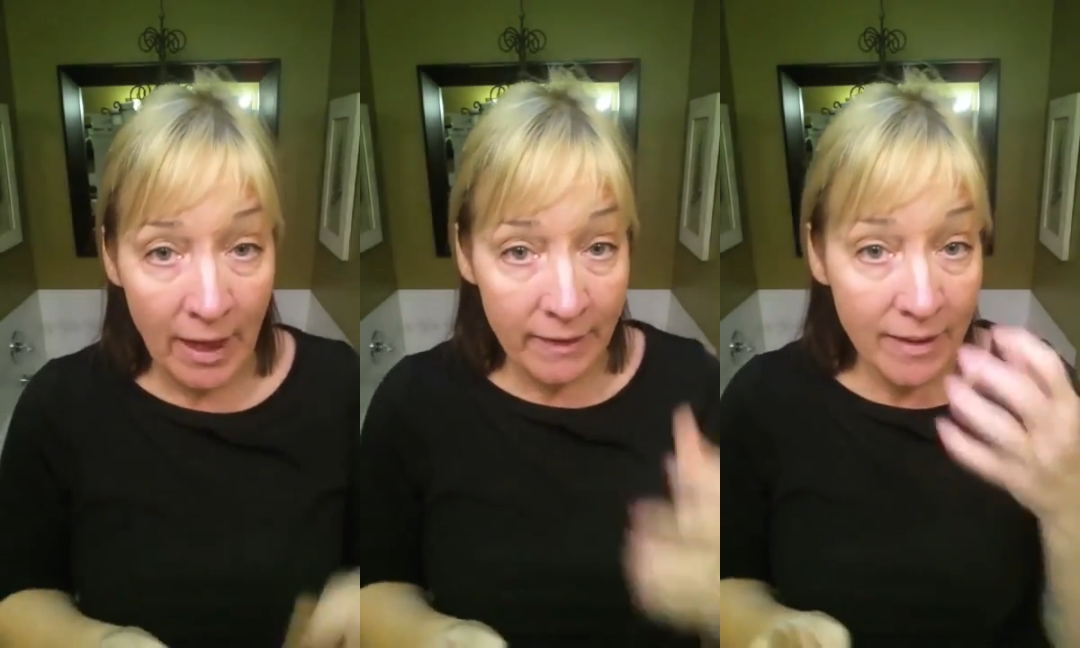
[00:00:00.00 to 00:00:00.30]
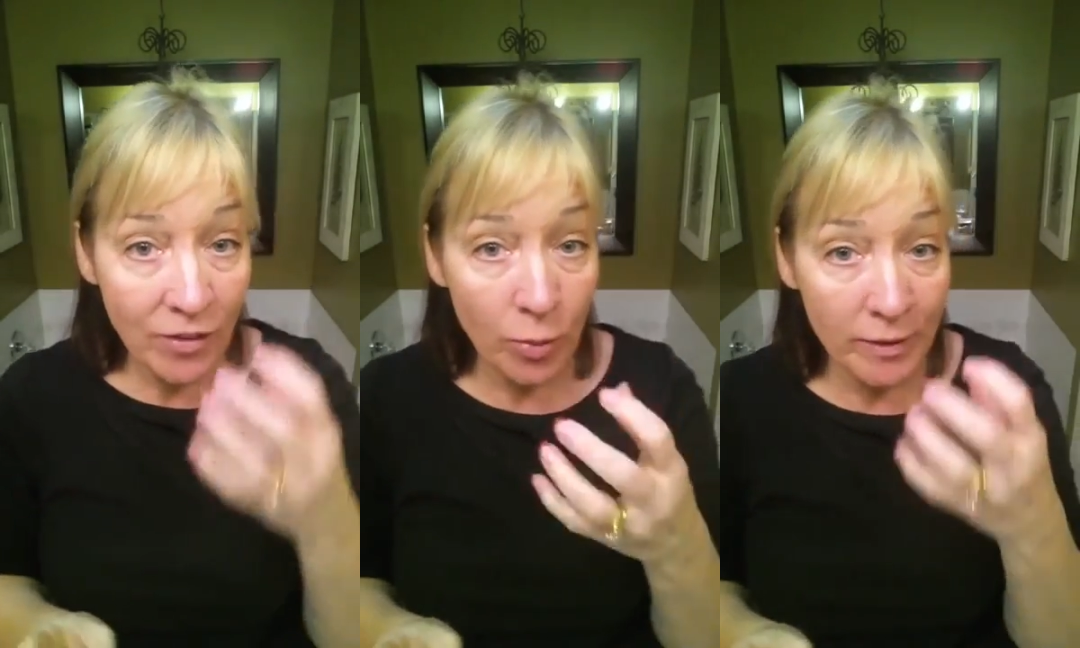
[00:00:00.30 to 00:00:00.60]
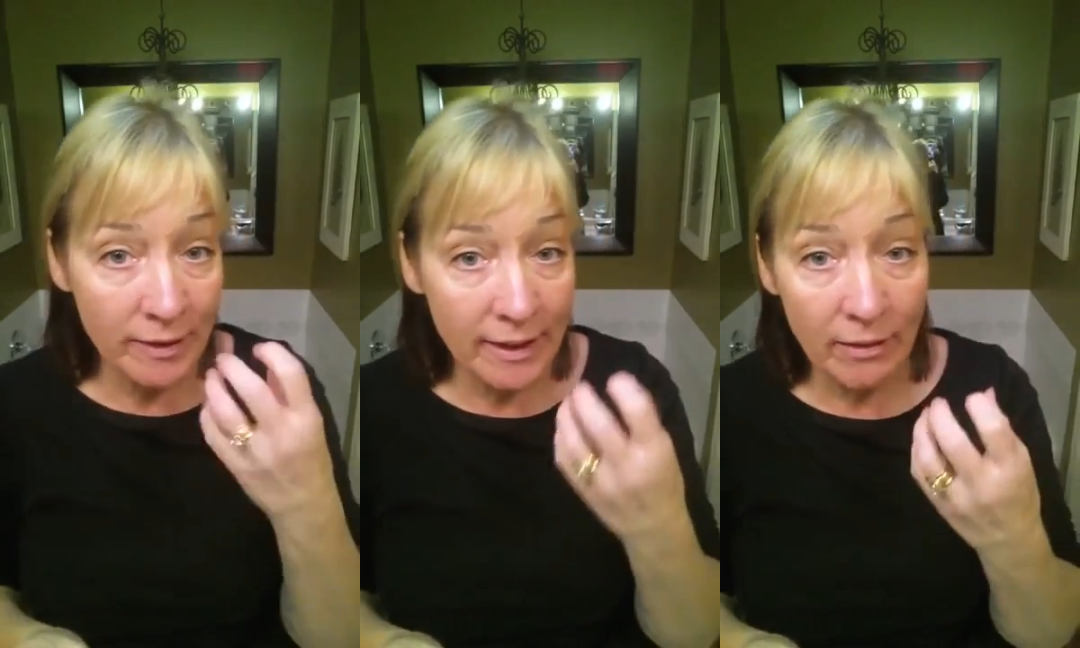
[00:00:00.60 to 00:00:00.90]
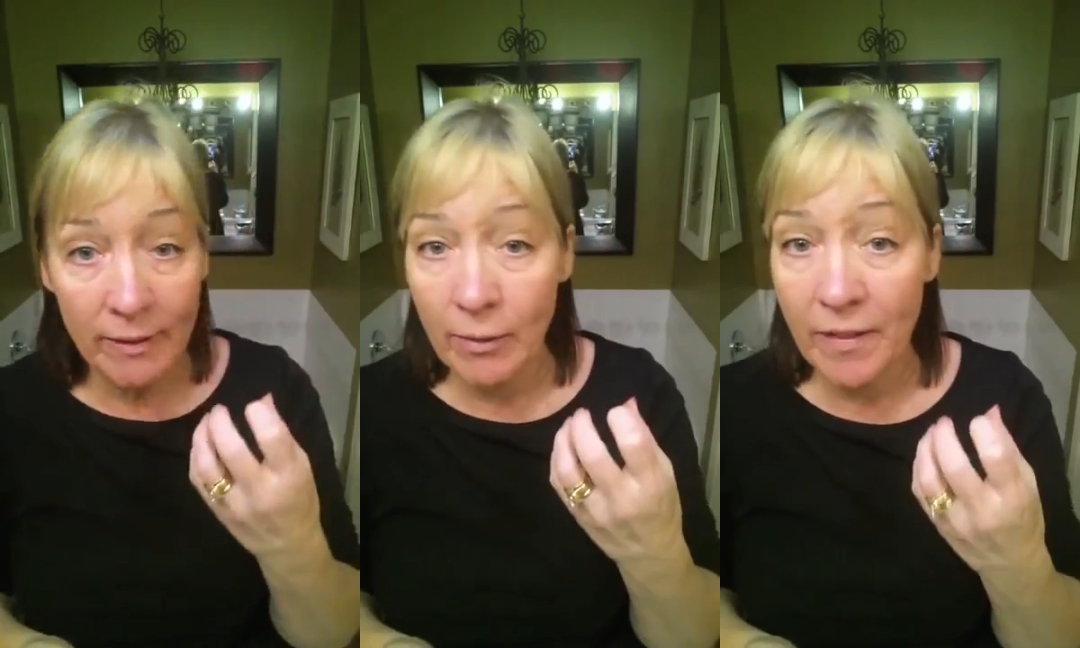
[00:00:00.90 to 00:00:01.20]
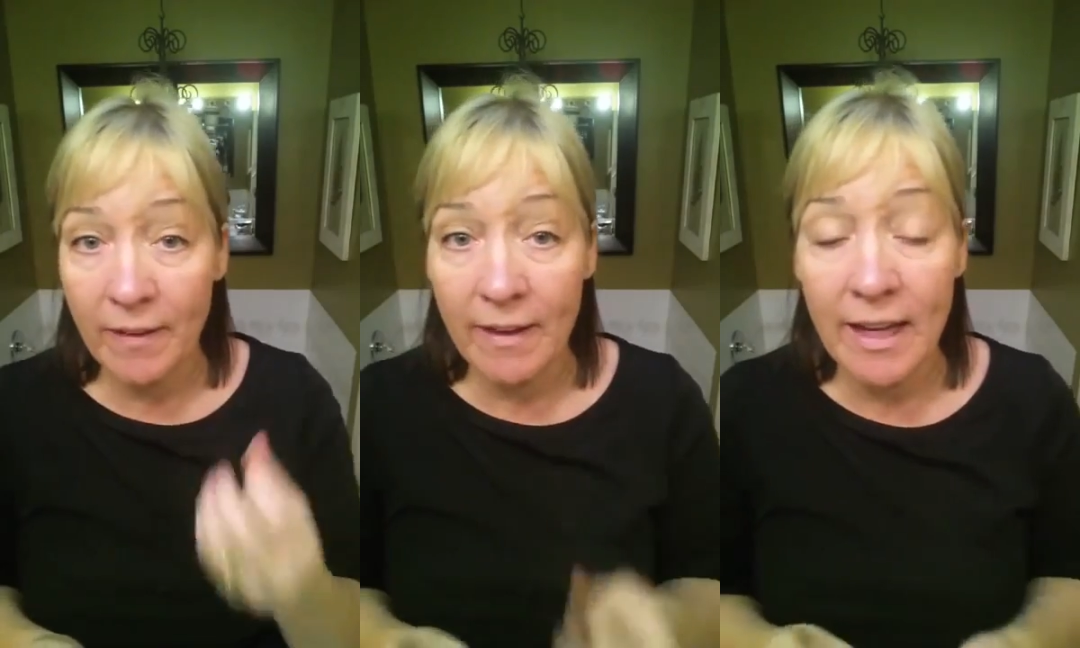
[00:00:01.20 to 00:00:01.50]
And this will literally,
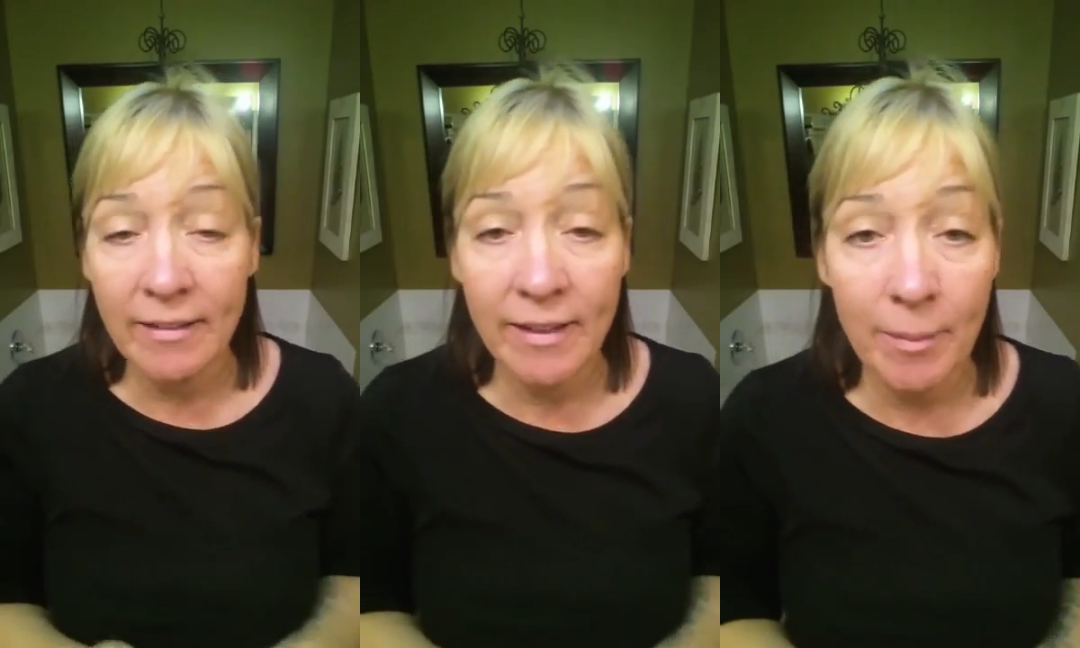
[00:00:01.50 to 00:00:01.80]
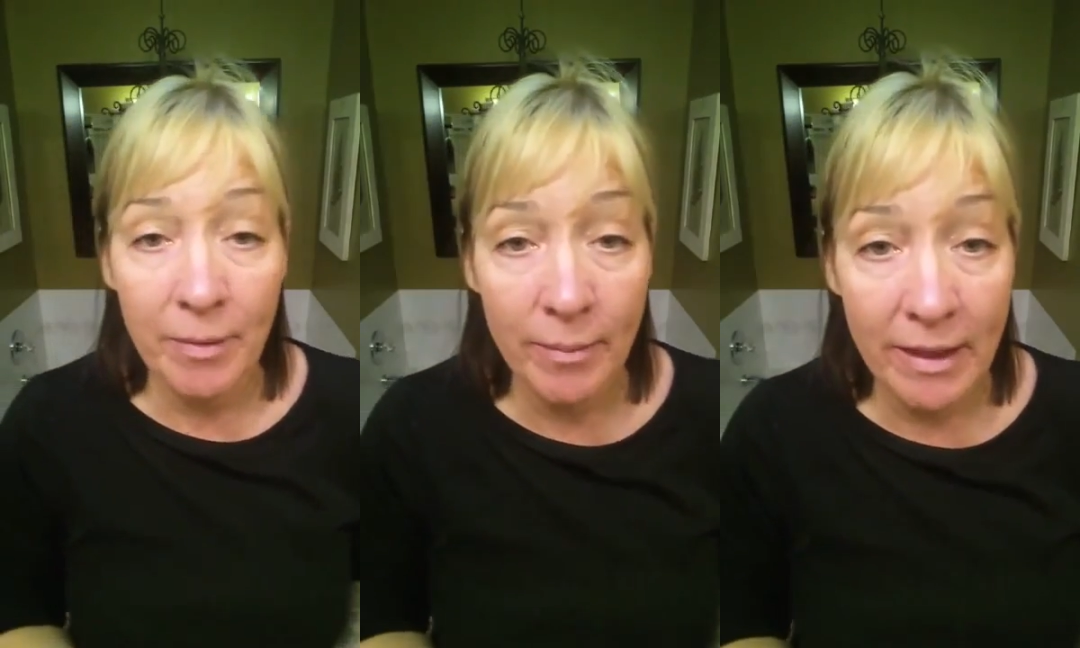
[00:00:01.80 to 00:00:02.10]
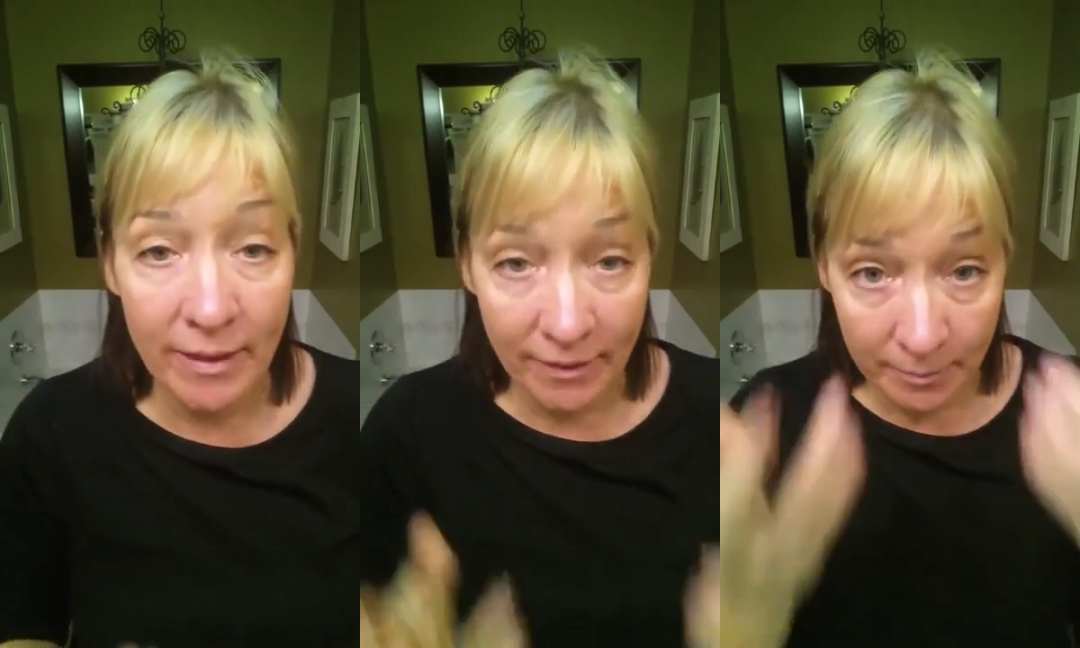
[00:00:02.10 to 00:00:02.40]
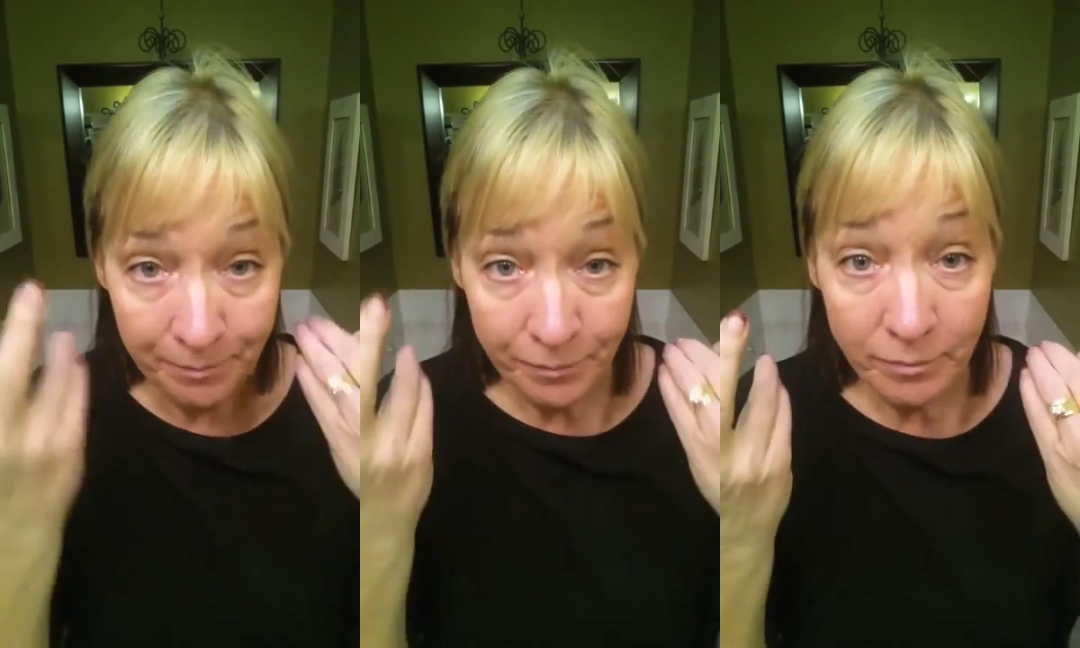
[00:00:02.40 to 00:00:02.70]
within the next couple of minutes,